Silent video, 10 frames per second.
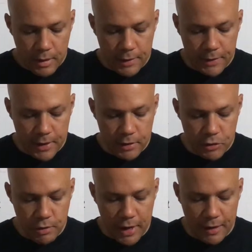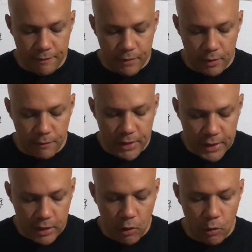And then you have
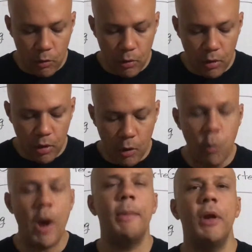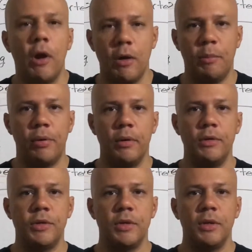video webinar
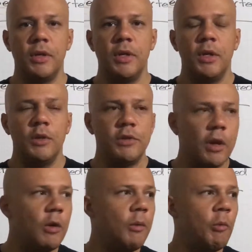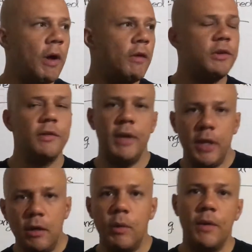approach. So whether it's a
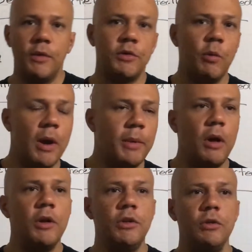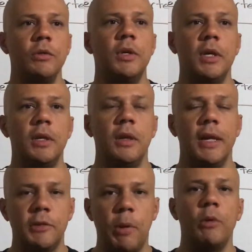video, whether it's a webinar, you can
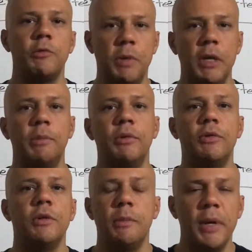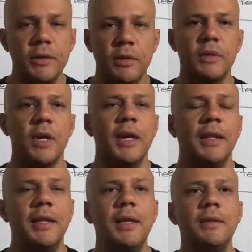expose people to the business.
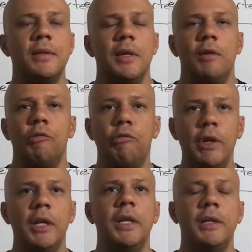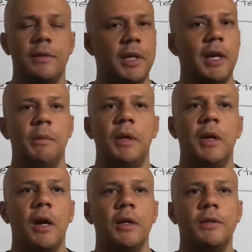This really is key,
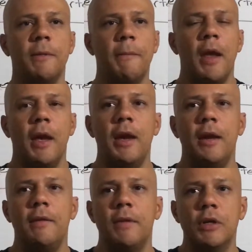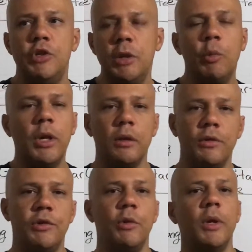because if Jim
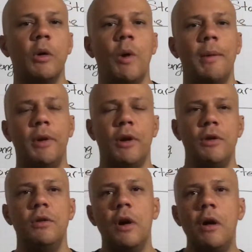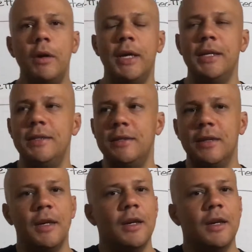Winkler is doing a webinar, he's